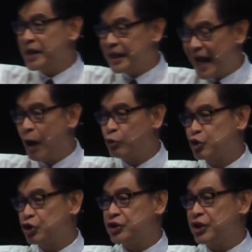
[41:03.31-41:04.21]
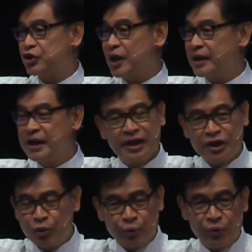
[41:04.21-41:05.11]
In the house churches in China,
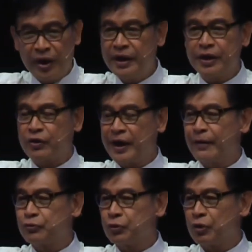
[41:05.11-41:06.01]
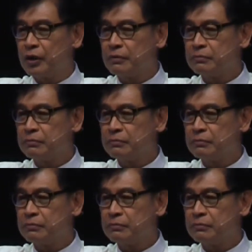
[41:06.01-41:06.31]
they really cry out to God.